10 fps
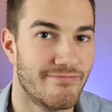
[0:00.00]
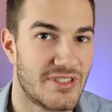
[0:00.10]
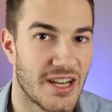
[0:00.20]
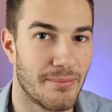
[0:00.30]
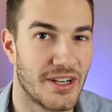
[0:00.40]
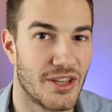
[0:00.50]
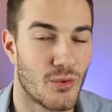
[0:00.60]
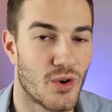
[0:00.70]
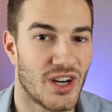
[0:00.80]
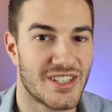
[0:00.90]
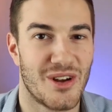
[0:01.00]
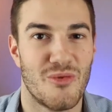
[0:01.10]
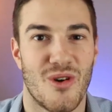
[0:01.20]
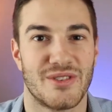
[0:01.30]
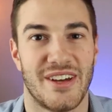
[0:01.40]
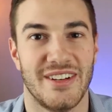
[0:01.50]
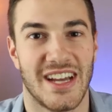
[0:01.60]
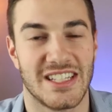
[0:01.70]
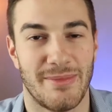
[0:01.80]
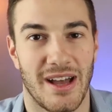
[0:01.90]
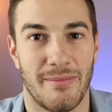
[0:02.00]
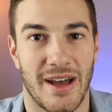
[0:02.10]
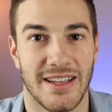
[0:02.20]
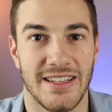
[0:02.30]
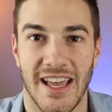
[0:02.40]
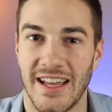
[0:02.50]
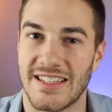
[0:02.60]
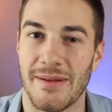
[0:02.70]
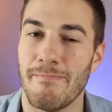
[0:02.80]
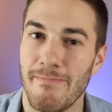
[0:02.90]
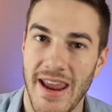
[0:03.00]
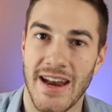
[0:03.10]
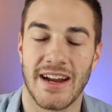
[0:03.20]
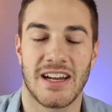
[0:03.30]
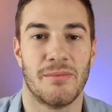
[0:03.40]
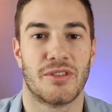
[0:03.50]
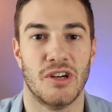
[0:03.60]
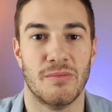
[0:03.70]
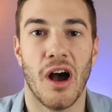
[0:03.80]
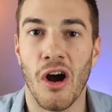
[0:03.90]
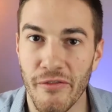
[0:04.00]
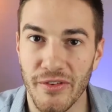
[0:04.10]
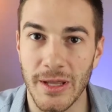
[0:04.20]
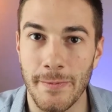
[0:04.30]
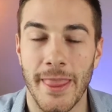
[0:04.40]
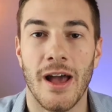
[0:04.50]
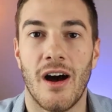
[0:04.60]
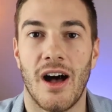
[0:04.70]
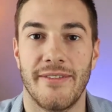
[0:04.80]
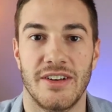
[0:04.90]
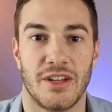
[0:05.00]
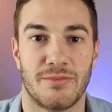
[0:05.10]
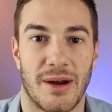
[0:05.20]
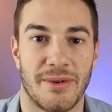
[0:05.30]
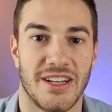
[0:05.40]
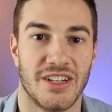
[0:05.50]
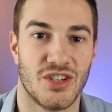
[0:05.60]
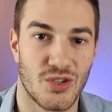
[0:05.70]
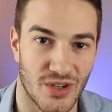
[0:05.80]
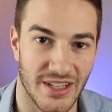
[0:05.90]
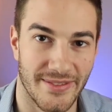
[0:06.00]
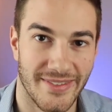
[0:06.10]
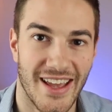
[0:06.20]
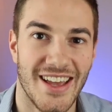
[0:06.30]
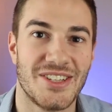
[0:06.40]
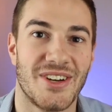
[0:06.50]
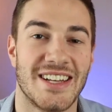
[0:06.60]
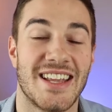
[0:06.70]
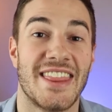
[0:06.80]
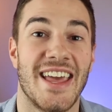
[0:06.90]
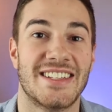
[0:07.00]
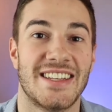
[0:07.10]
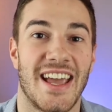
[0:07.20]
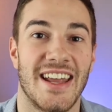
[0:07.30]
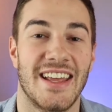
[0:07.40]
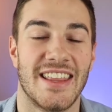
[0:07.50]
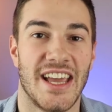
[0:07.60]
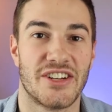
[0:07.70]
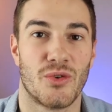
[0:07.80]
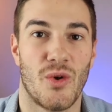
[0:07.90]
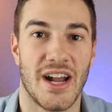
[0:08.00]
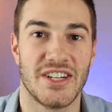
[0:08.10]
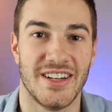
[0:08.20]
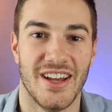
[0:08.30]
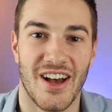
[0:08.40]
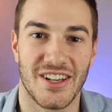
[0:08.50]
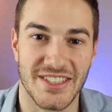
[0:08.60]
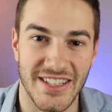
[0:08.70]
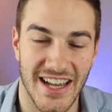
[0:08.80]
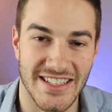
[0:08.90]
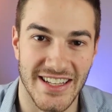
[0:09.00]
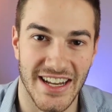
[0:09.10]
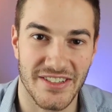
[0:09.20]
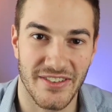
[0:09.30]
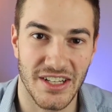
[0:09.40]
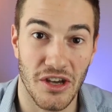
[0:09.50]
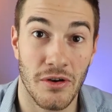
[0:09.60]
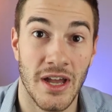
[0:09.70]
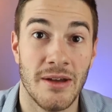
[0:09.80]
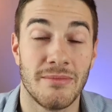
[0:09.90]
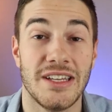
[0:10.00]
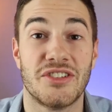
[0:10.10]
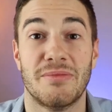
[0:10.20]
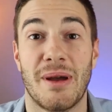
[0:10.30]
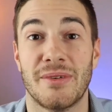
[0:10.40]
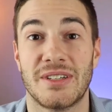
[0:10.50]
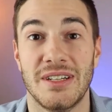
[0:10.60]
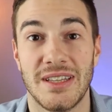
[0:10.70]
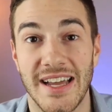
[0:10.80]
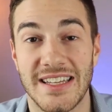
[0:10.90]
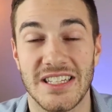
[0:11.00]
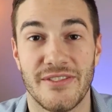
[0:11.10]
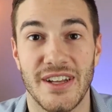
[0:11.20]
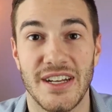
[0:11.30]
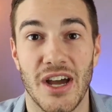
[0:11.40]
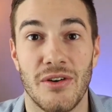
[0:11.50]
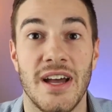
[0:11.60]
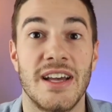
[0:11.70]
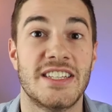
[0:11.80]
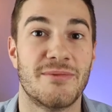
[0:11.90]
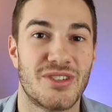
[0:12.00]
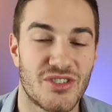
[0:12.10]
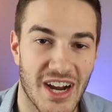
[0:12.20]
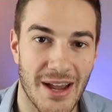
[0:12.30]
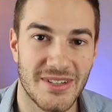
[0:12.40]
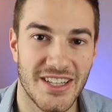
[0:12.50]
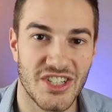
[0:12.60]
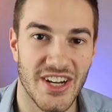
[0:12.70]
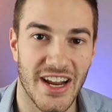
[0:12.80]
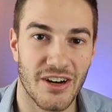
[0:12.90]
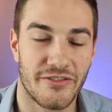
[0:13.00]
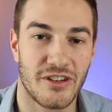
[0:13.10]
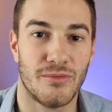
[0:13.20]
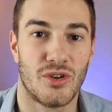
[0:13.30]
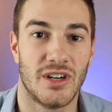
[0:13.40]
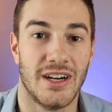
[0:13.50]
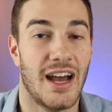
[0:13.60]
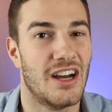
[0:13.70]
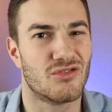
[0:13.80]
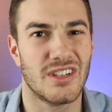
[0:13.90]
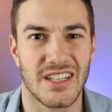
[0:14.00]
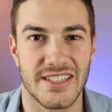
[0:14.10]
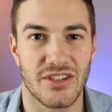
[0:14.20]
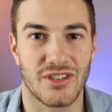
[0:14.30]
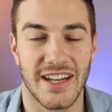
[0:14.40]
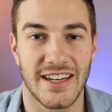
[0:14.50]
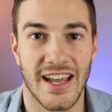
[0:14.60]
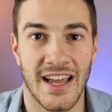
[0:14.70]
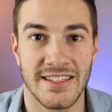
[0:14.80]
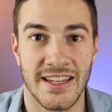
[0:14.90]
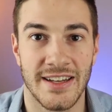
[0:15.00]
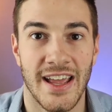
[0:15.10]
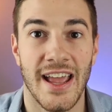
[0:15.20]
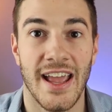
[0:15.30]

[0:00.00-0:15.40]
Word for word: something in the works, won't tell you guys about it yet because it may not come through, but hopefully I'll have another property here shortly. So guys, thanks again. Thanks for watching. I'll see you guys in the next video. Please remember to like this video, subscribe to the channel for more uh, real estate related content,